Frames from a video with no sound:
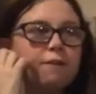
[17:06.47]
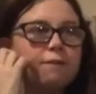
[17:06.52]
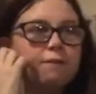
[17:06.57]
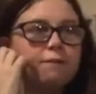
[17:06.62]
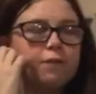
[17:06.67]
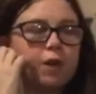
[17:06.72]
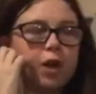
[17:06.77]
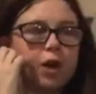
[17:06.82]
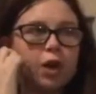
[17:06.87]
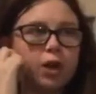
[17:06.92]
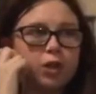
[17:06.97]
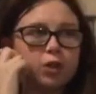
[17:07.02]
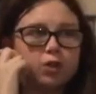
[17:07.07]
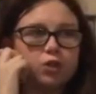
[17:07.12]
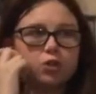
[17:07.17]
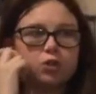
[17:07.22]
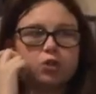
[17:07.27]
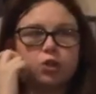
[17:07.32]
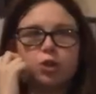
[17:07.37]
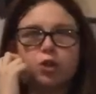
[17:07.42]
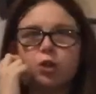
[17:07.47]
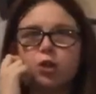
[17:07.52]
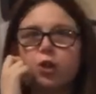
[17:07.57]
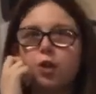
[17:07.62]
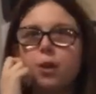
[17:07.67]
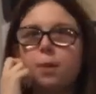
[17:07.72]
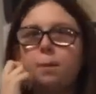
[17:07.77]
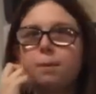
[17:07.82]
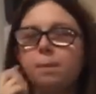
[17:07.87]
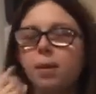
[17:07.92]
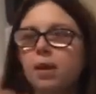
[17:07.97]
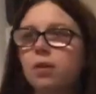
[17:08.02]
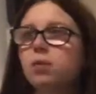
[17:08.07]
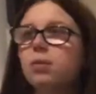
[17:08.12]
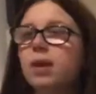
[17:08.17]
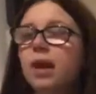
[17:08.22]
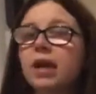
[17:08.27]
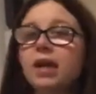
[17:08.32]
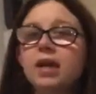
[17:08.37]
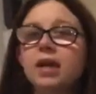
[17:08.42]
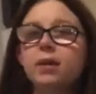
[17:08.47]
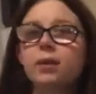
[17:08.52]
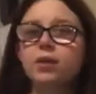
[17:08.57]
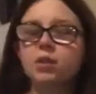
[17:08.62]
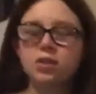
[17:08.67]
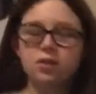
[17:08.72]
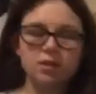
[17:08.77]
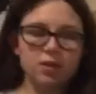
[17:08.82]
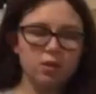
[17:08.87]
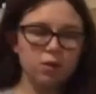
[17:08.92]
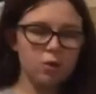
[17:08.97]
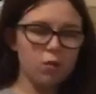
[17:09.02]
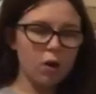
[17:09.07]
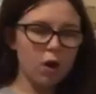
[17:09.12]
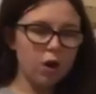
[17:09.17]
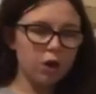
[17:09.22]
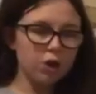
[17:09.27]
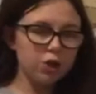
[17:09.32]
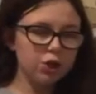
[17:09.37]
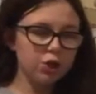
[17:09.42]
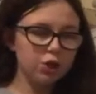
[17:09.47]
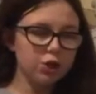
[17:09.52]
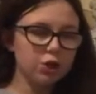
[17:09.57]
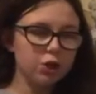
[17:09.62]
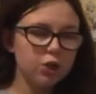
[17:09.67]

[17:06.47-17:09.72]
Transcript: first baby blanket which is in the wash